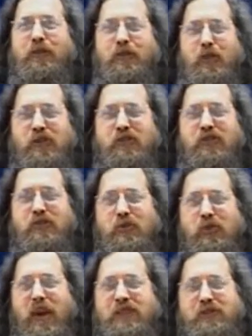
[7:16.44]
Of course, the
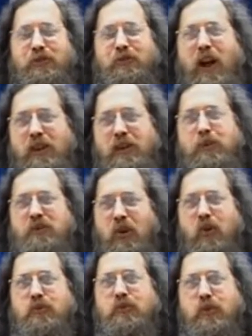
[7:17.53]
school has to follow its
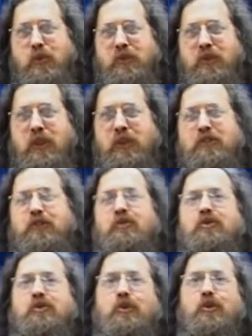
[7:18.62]
own rule. So the
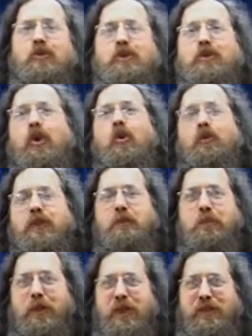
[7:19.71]
school should only
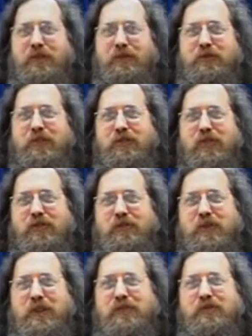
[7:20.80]
bring free
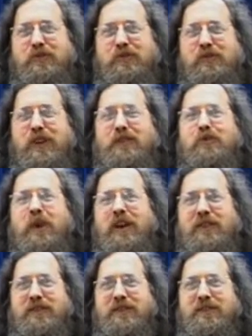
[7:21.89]
software to school as
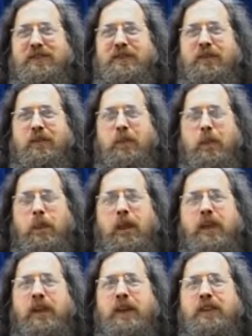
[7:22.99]
well.
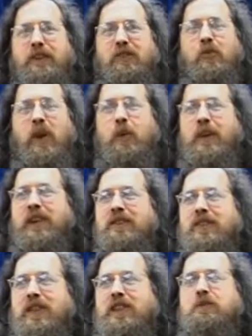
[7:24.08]
And this way we
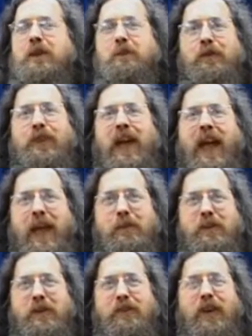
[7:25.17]
can teach people the
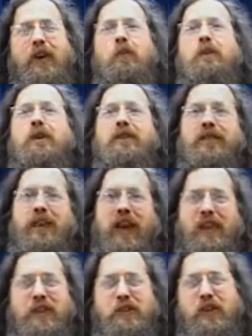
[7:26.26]
habit of helping
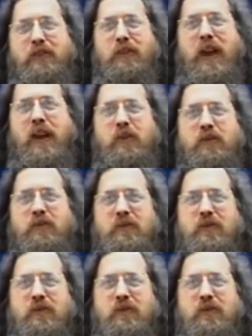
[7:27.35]
each other out,